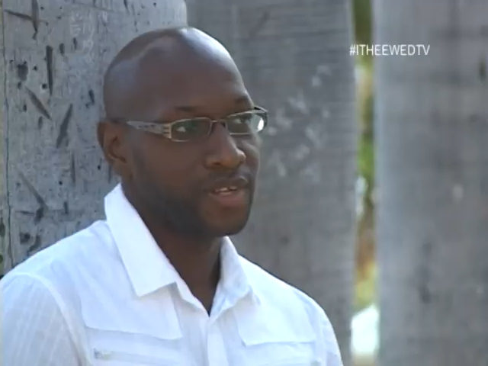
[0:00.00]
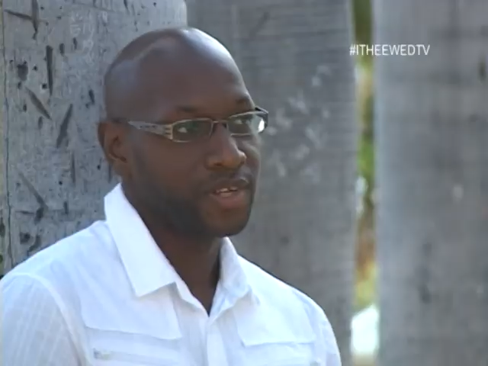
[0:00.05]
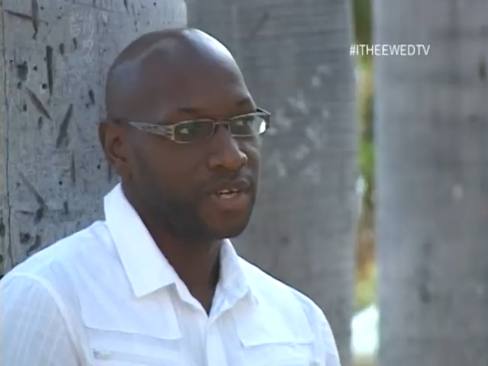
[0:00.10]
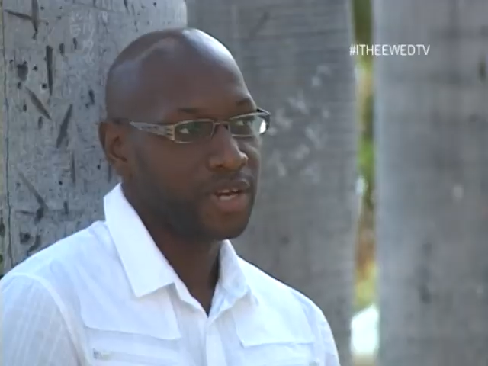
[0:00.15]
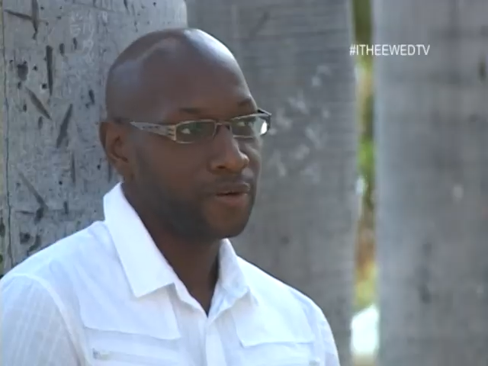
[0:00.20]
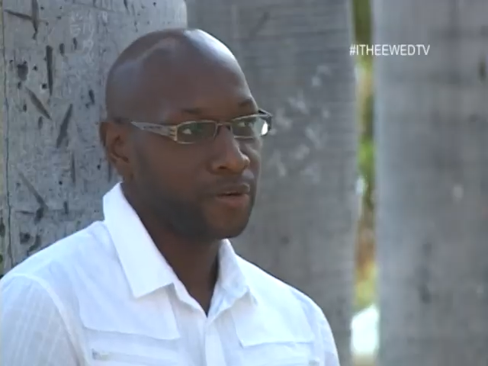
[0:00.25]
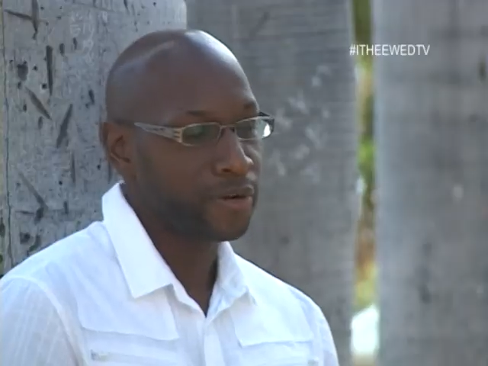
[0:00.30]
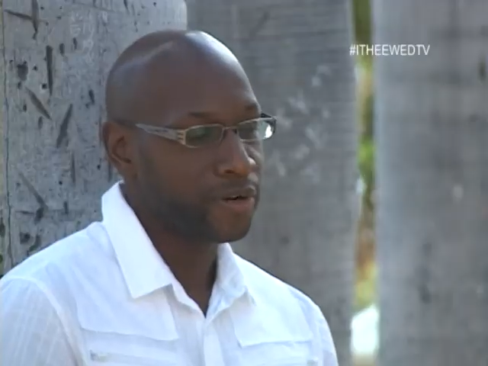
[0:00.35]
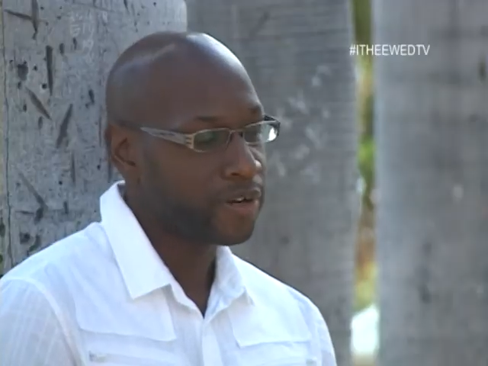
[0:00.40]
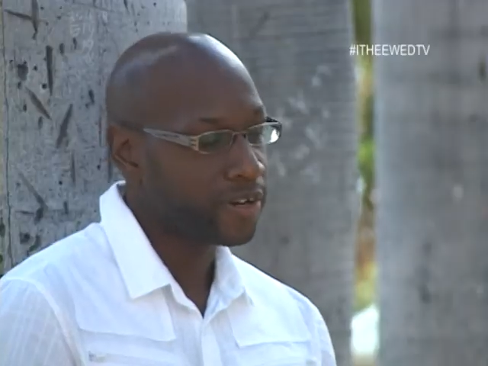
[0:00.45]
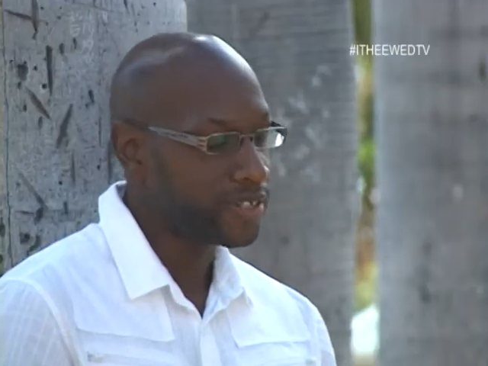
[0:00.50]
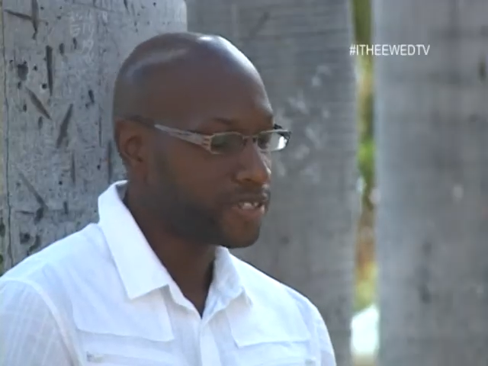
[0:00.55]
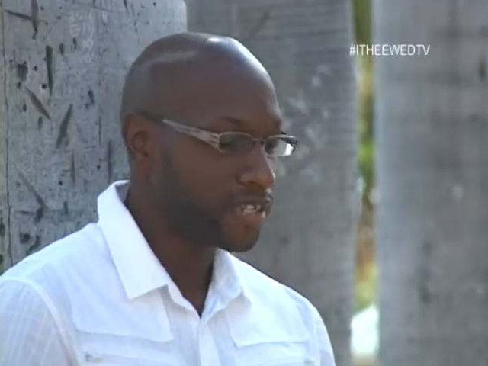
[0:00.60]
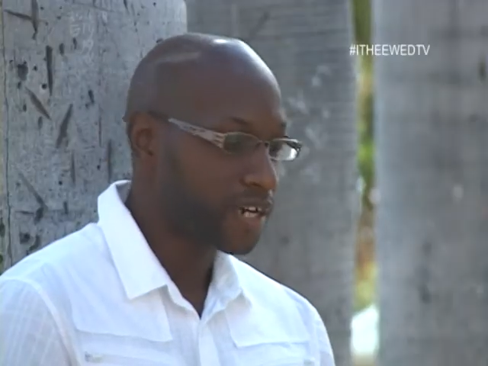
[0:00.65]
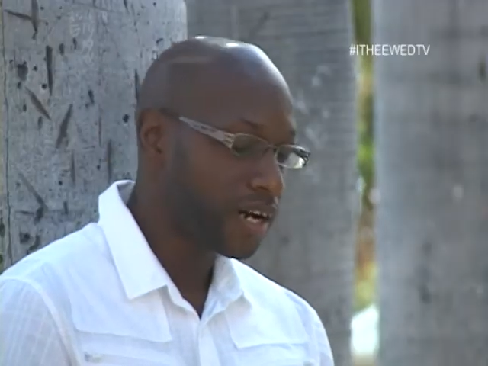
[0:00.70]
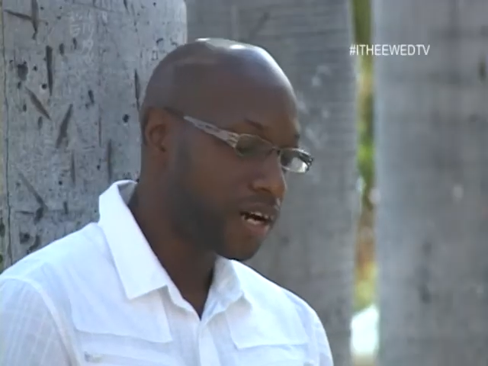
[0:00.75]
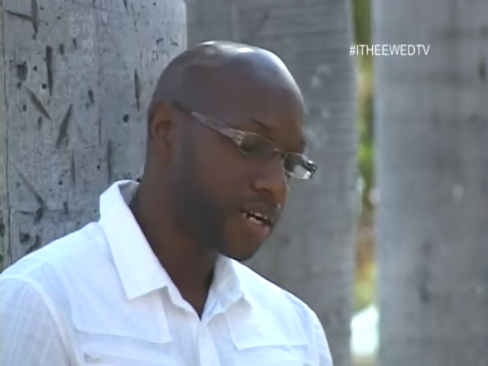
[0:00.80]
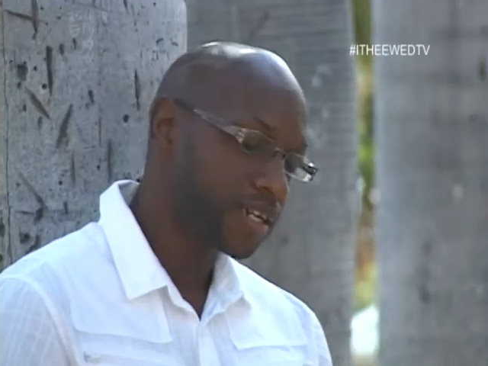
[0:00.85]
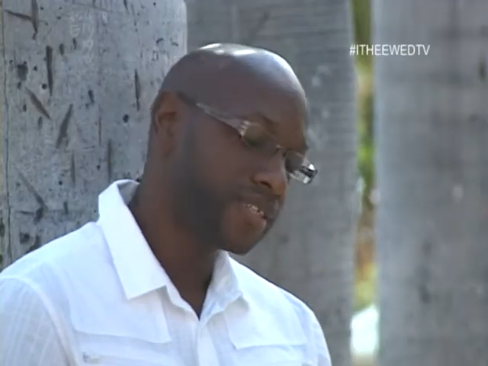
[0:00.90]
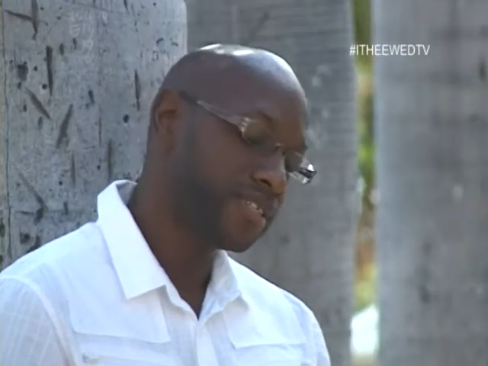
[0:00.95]
And we were there
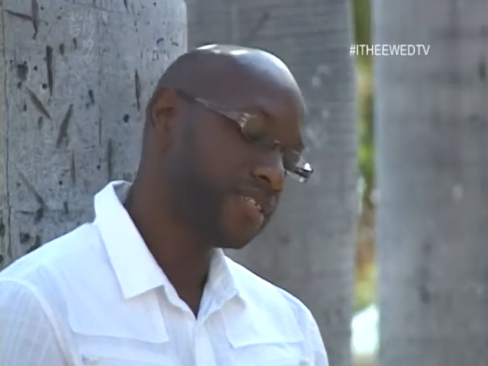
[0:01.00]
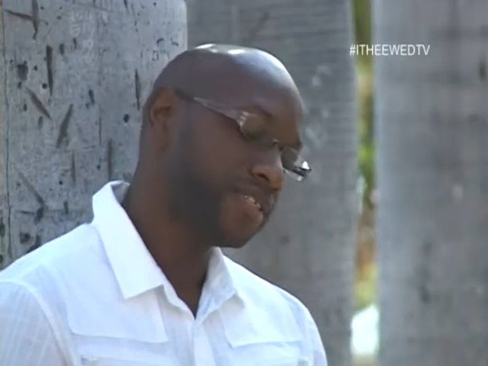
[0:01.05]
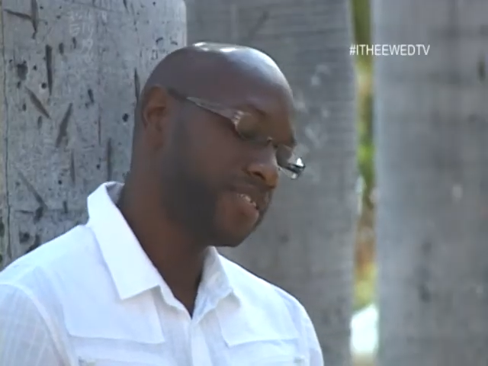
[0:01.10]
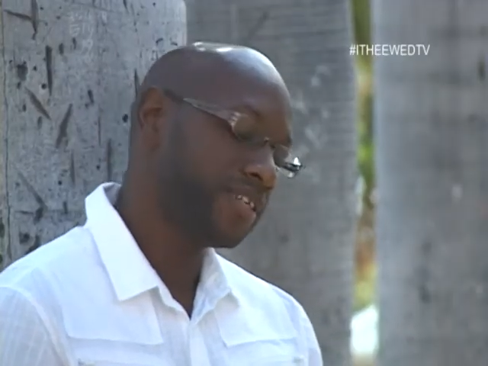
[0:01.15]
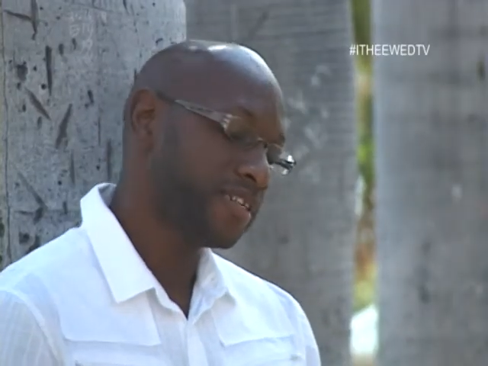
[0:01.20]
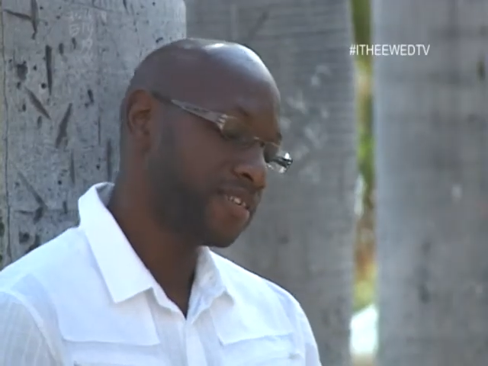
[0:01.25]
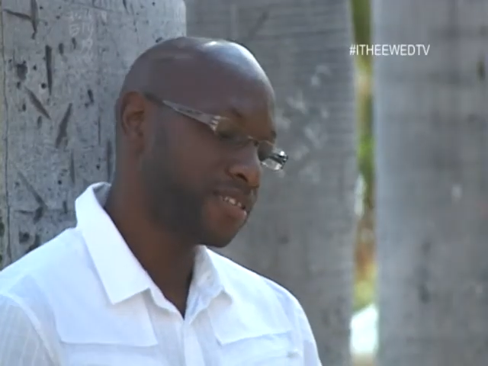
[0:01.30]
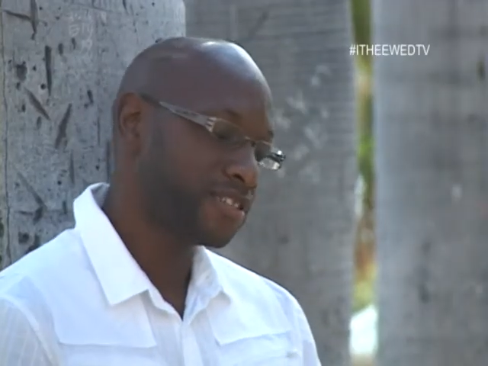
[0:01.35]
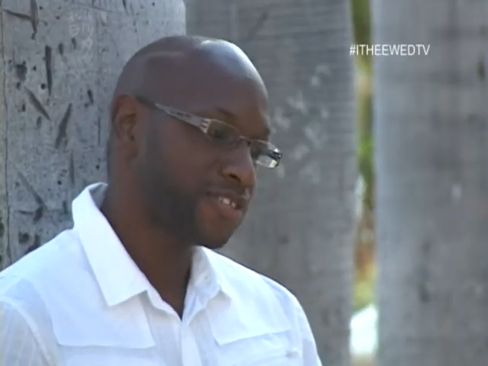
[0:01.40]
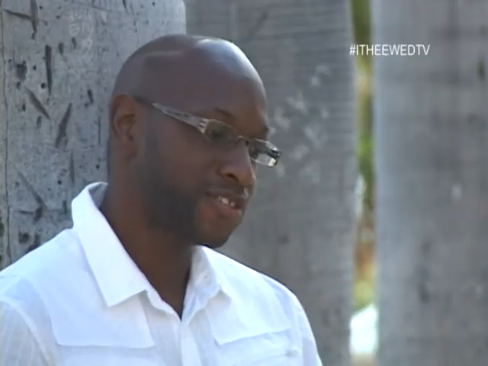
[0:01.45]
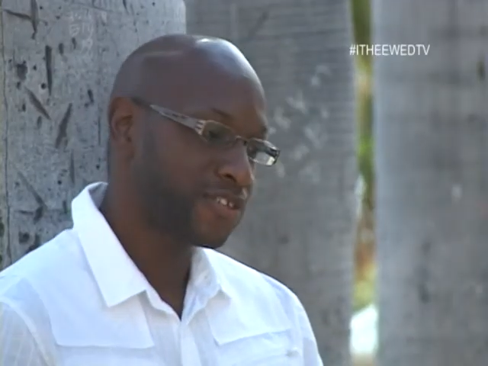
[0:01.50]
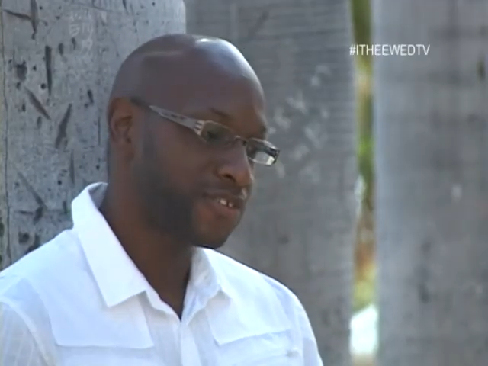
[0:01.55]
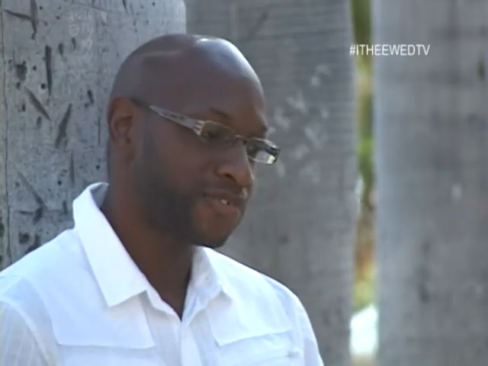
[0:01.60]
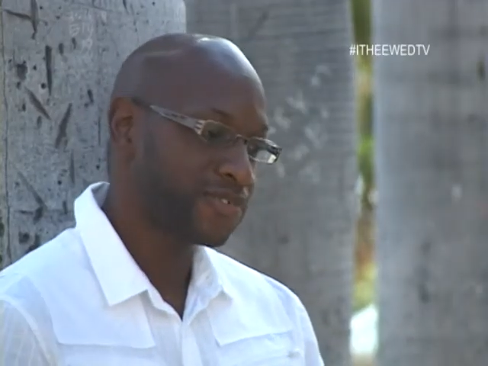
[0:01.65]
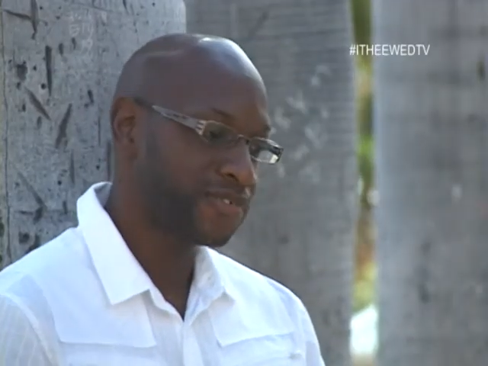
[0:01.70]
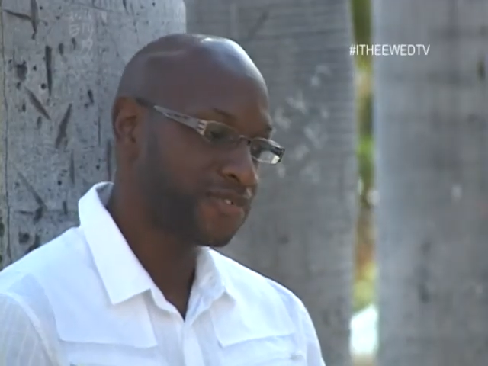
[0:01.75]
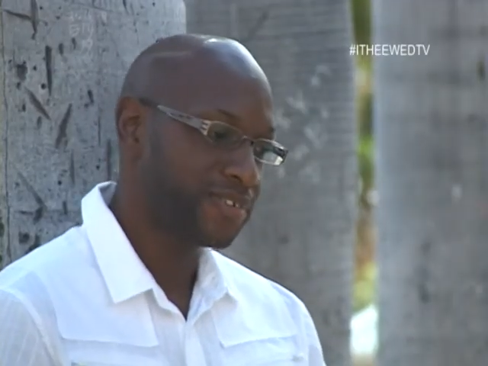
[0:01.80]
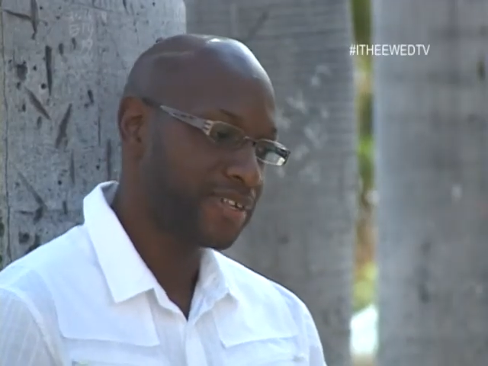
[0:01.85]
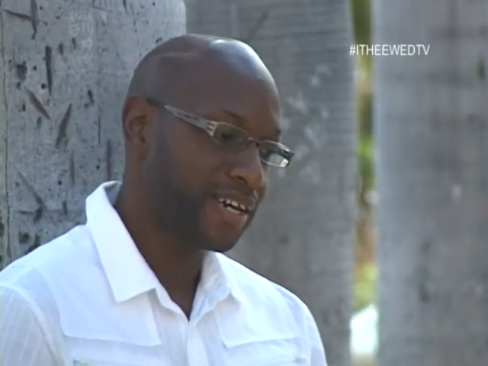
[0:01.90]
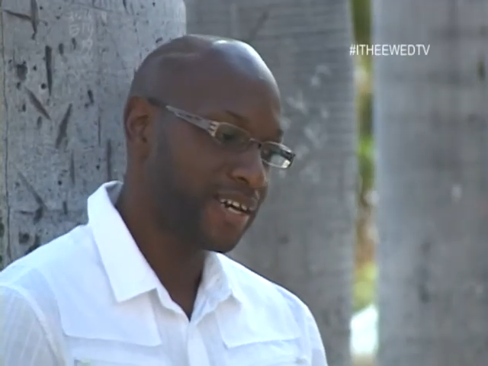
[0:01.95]
talking and stuff.
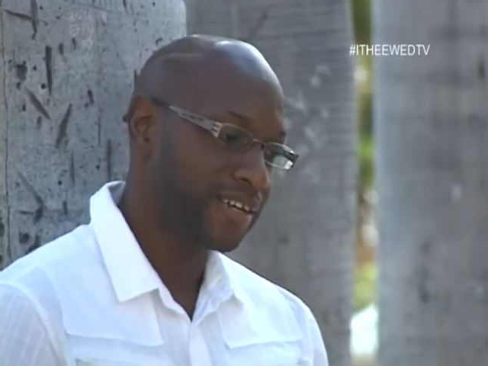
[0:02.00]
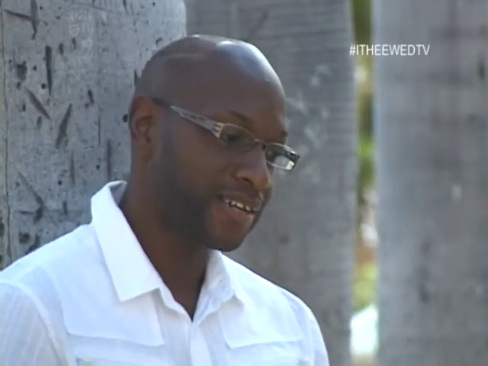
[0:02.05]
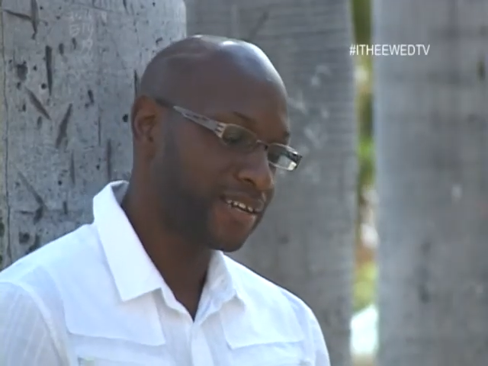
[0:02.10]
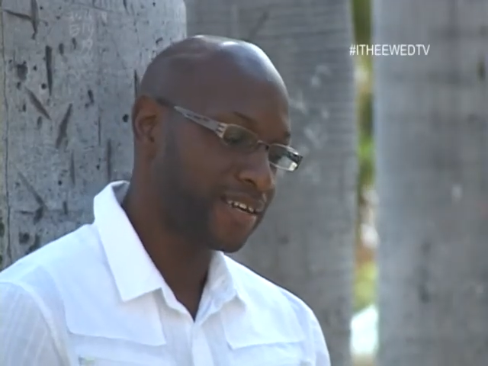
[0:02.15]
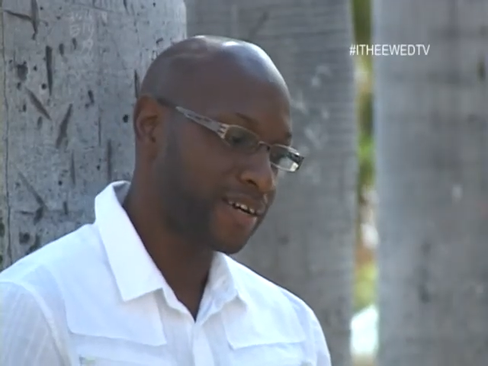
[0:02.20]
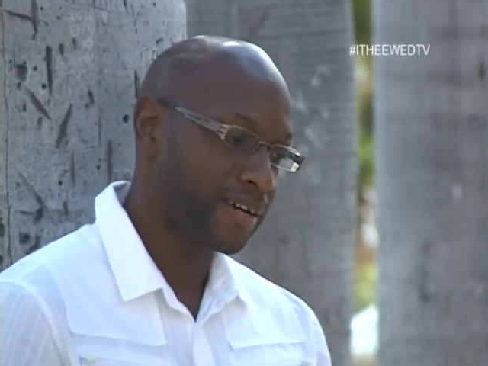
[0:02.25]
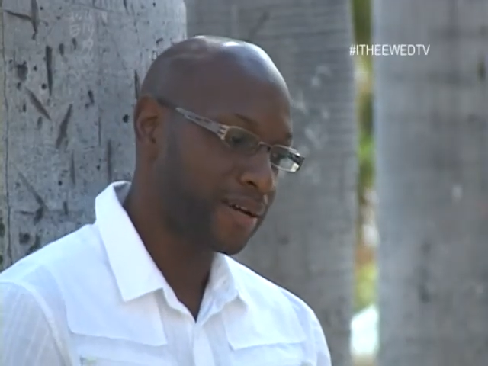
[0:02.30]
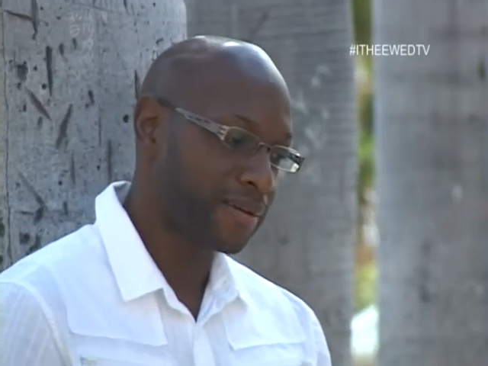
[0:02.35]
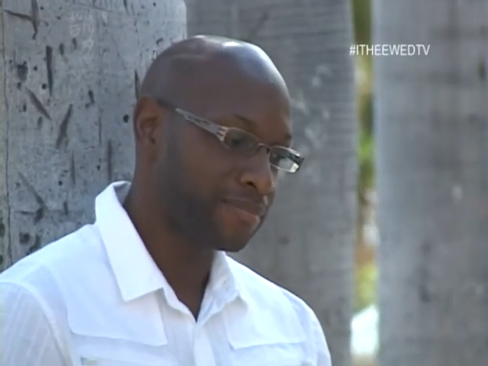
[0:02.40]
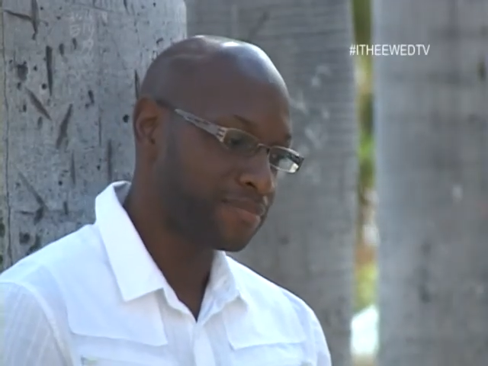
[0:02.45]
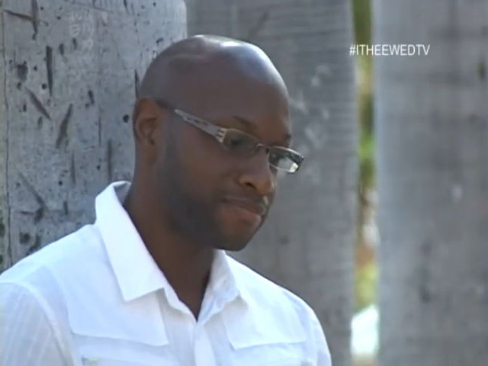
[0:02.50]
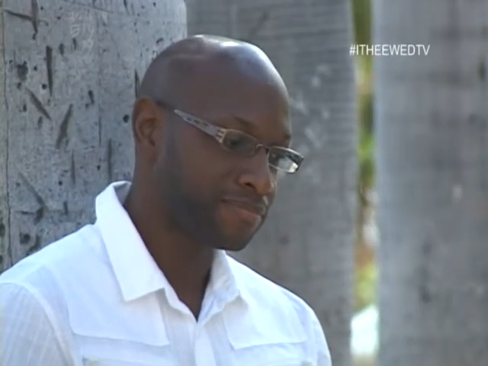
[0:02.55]
And um...